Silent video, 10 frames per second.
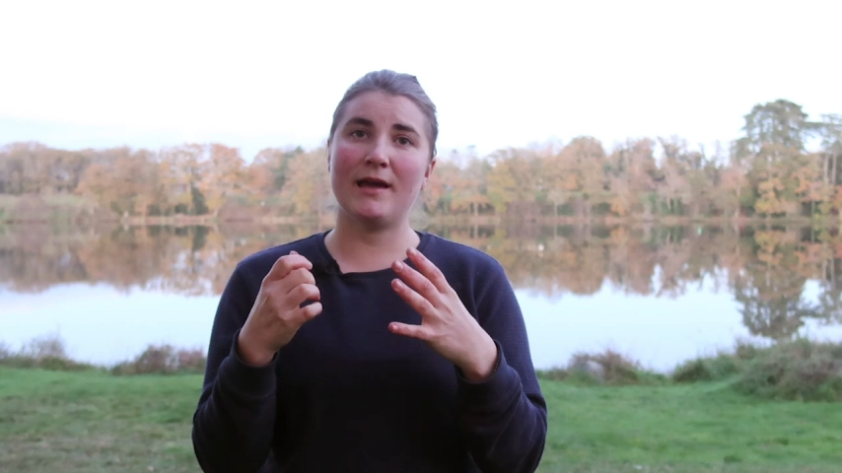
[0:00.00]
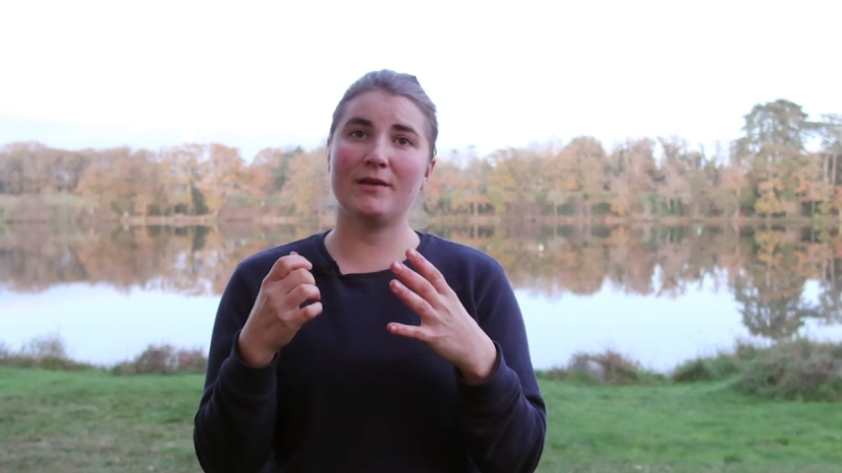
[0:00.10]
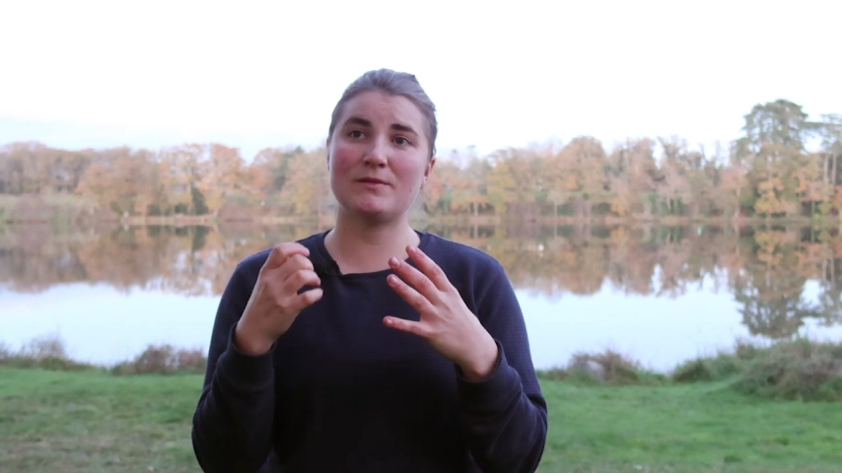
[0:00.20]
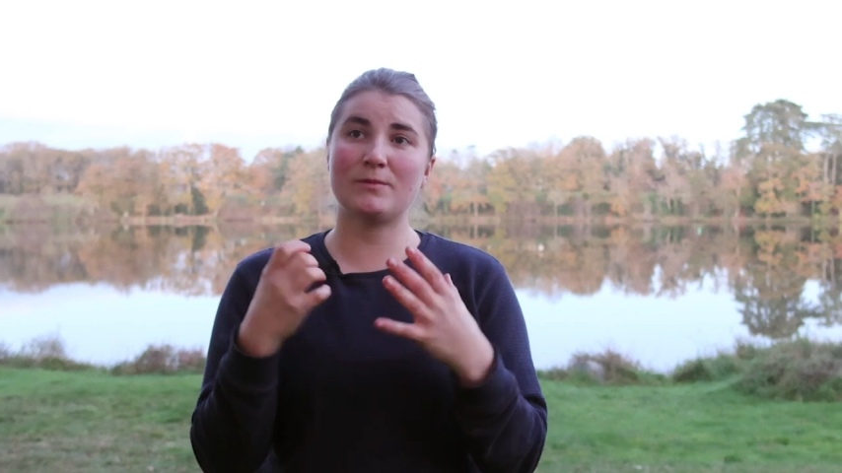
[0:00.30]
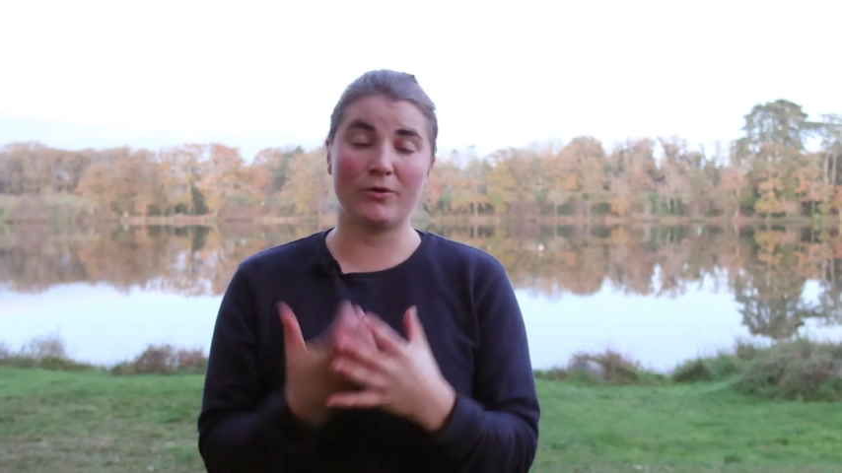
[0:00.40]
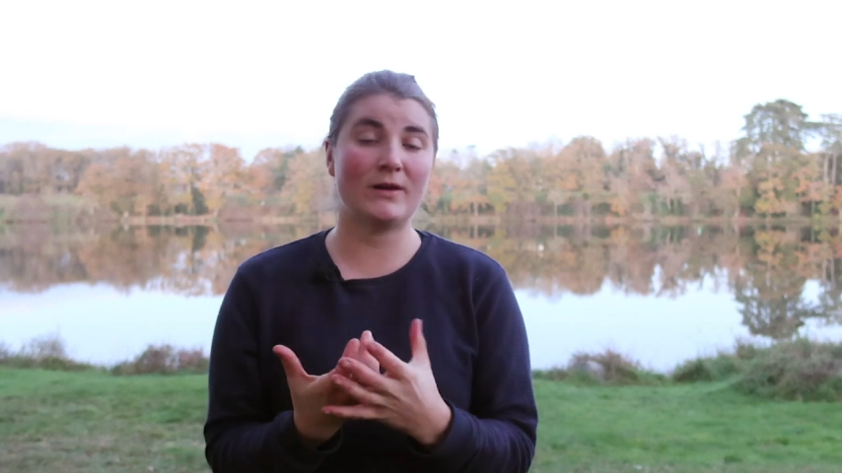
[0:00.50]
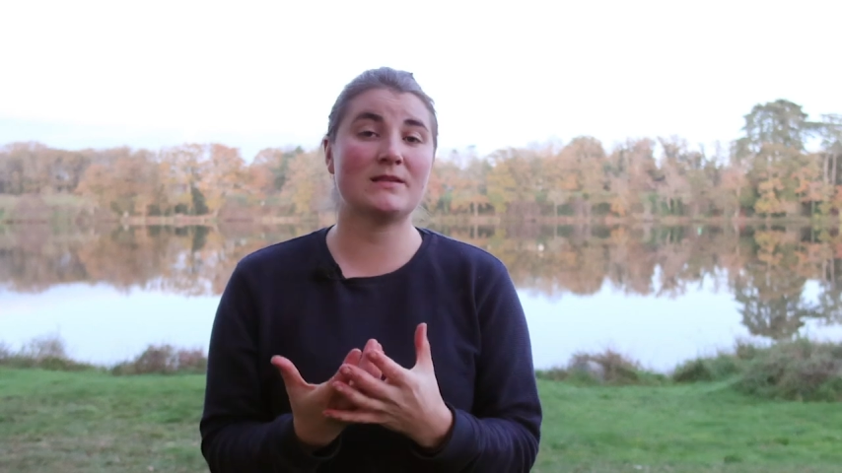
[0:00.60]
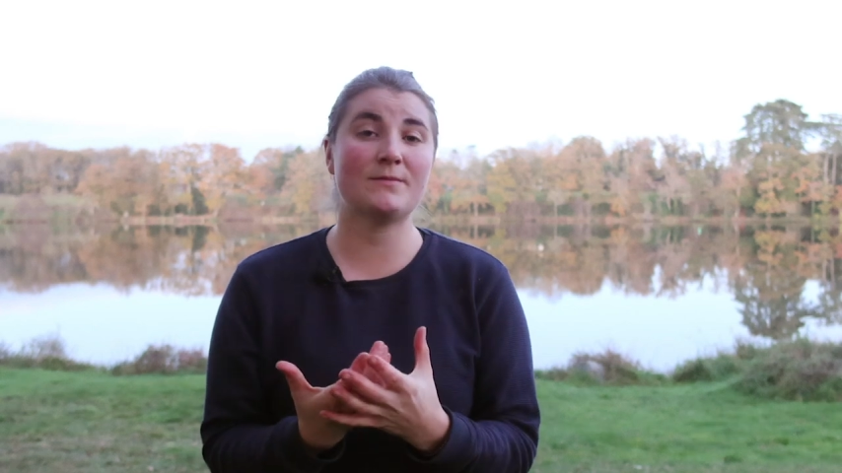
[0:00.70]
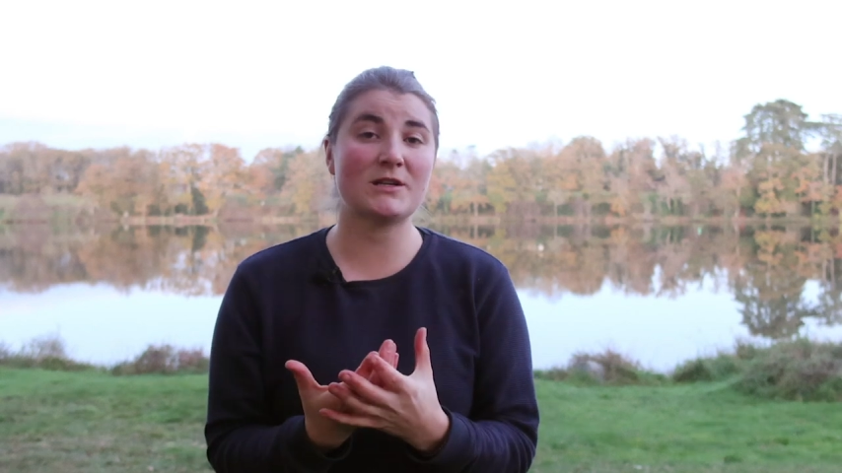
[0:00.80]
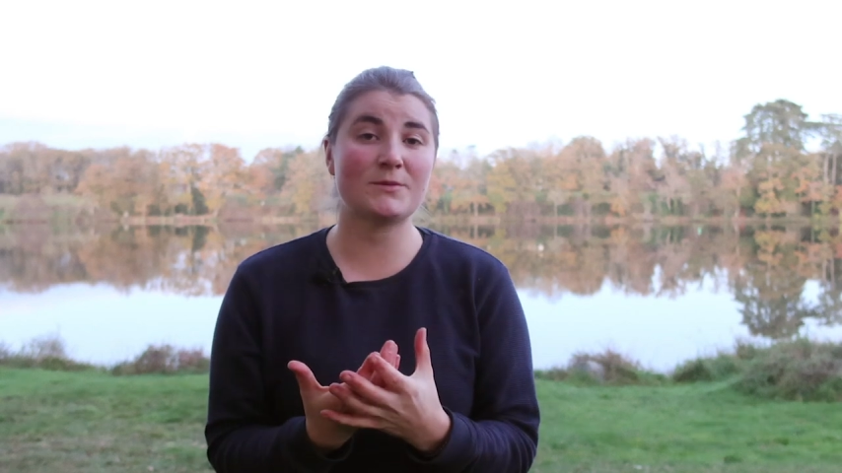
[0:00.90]
it
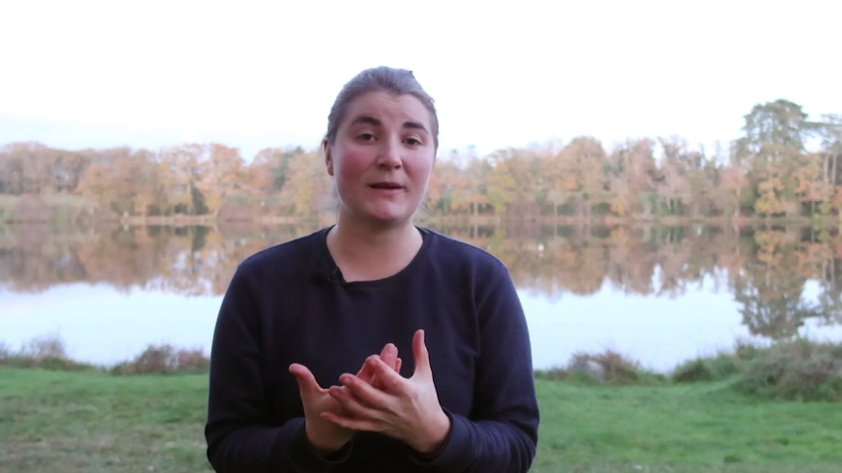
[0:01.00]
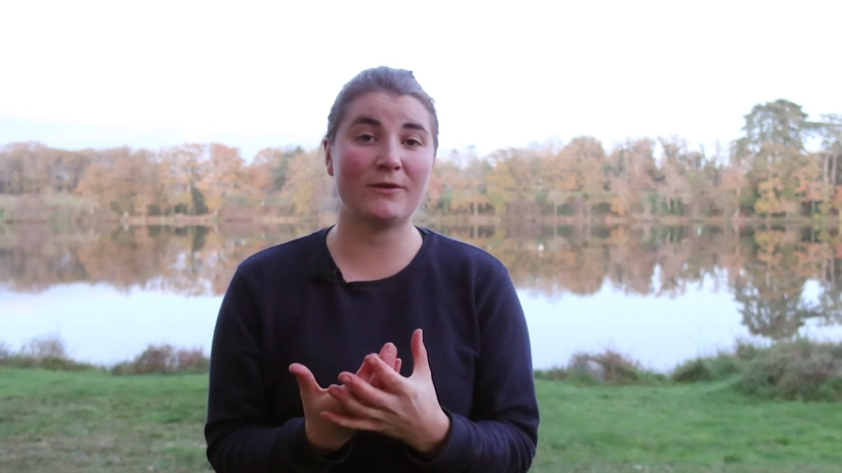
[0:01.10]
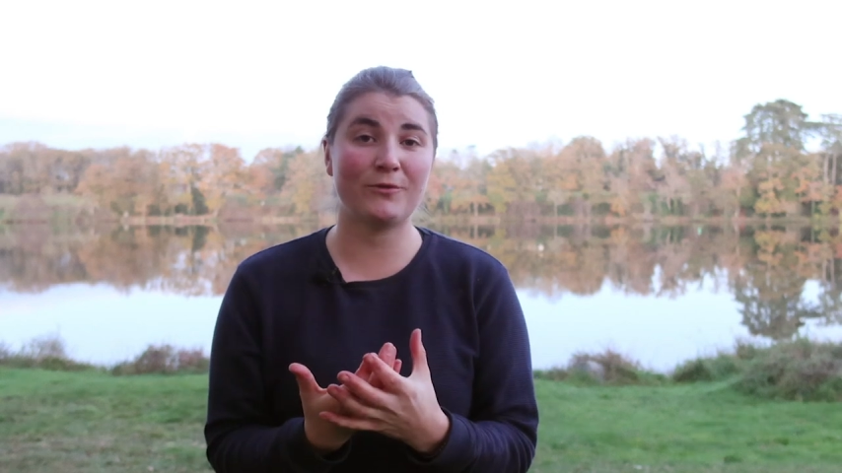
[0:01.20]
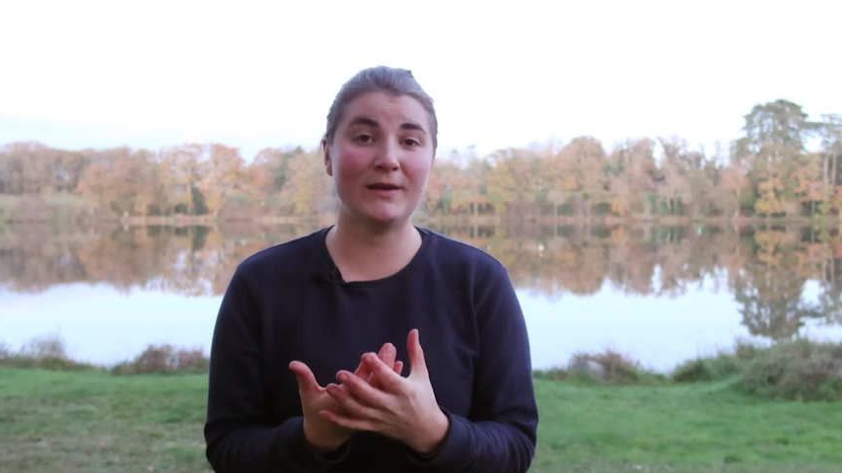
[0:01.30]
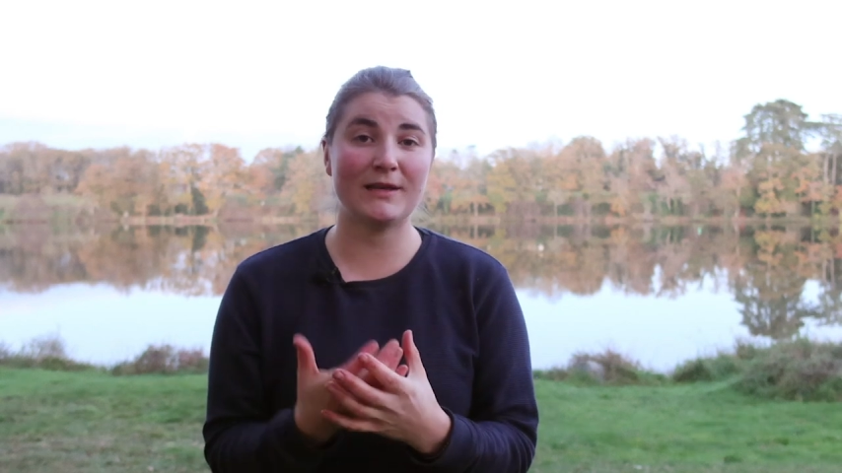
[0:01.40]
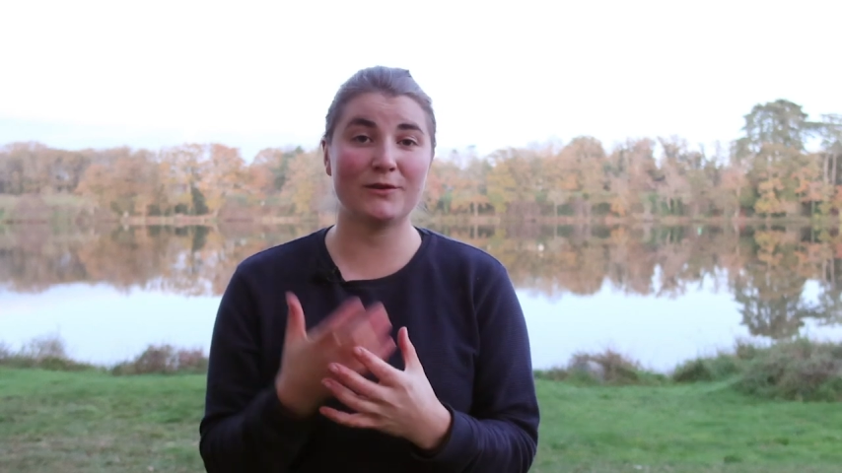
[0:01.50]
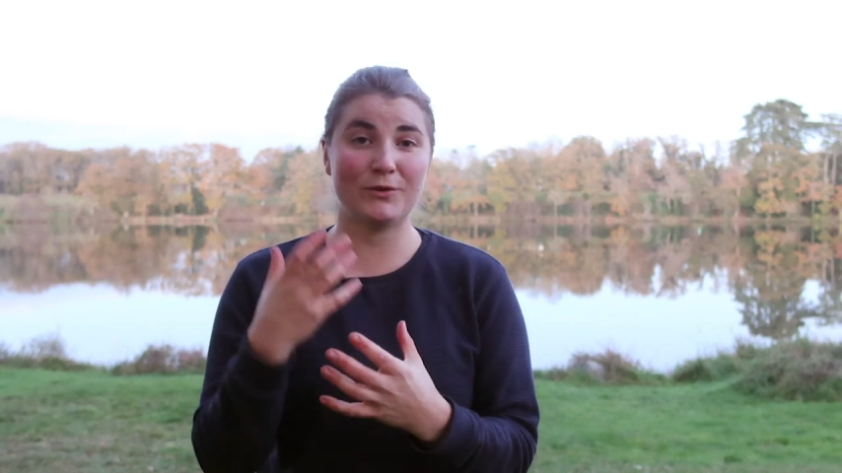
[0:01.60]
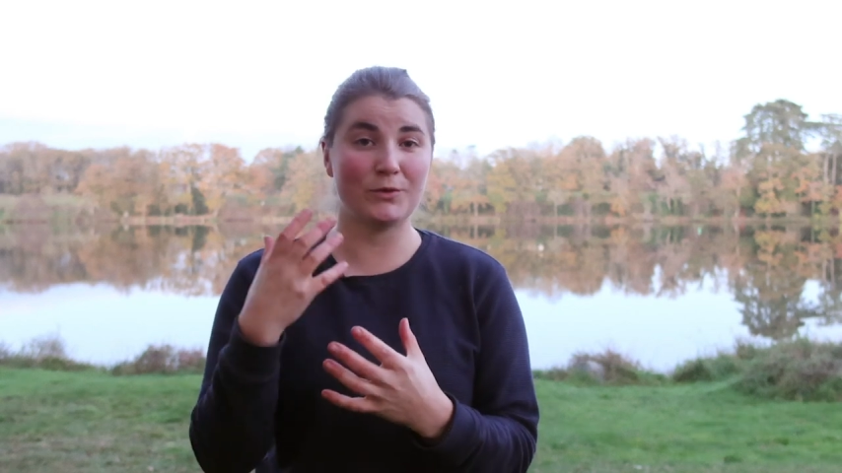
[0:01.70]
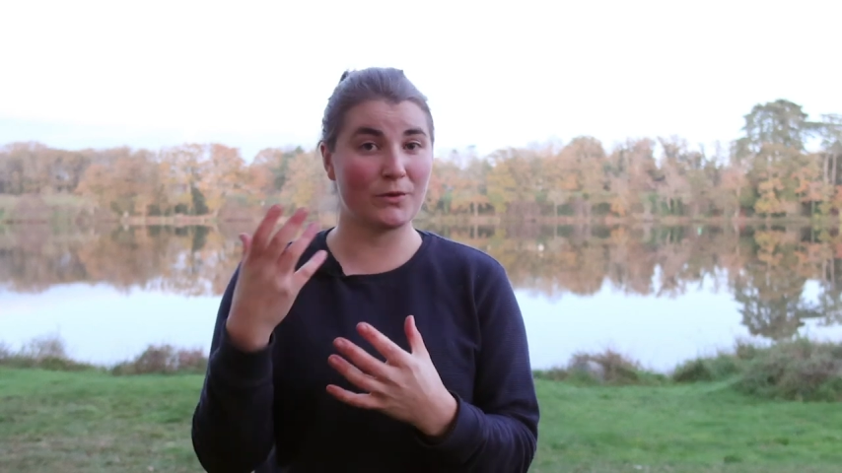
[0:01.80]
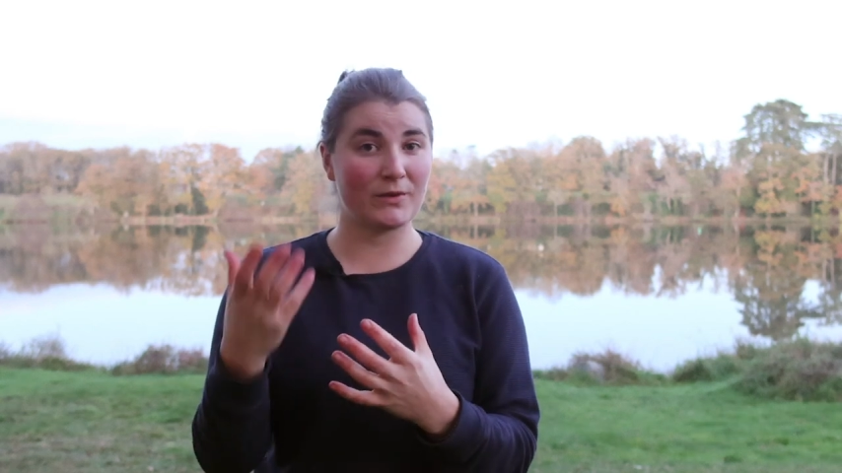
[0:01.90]
creates a much better feeling
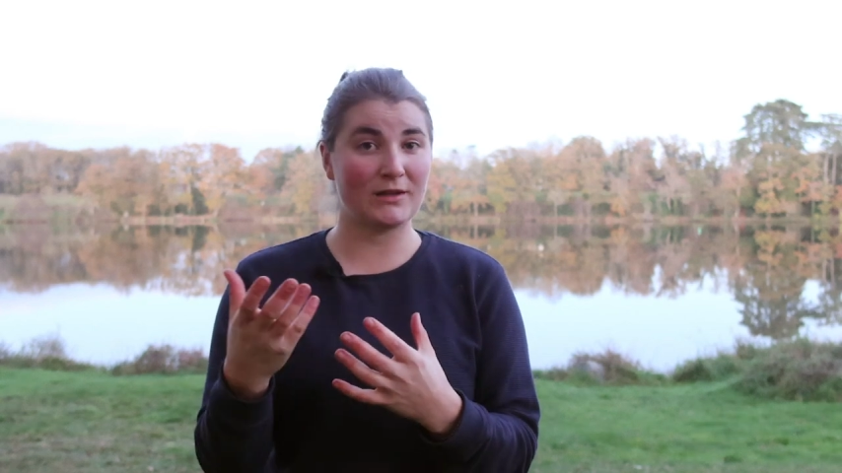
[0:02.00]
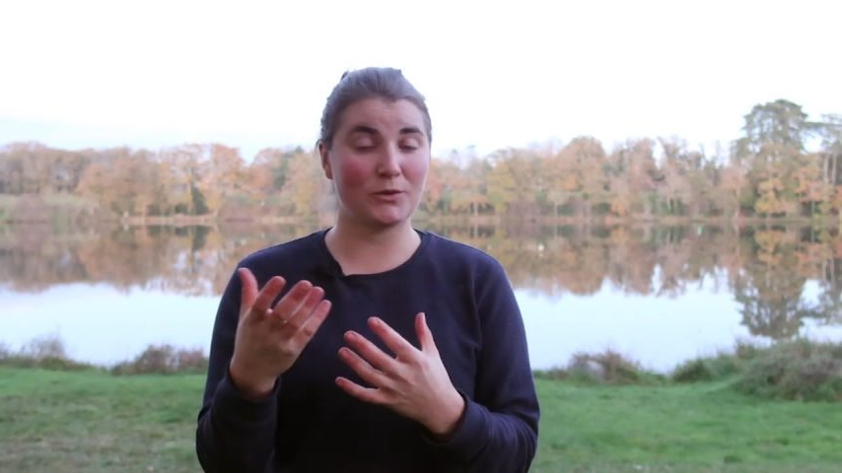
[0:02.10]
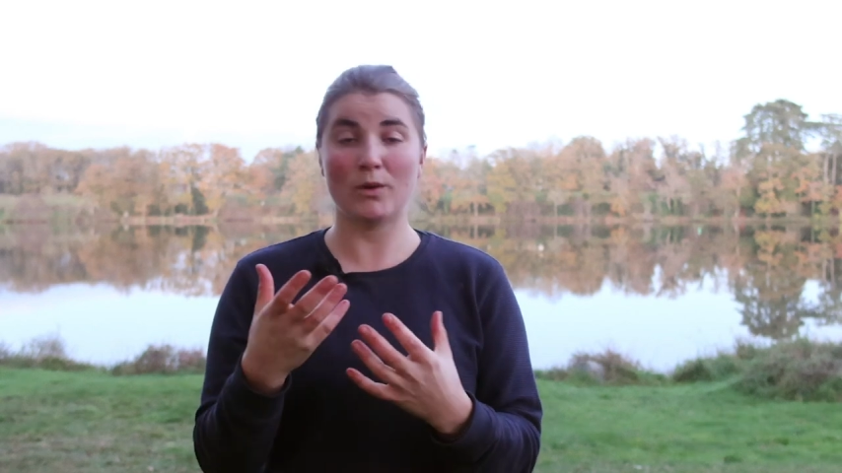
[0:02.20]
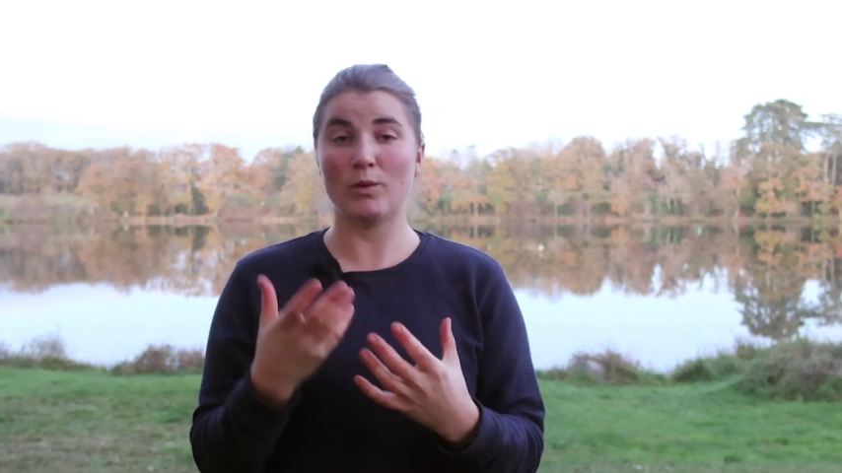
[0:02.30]
if you know that you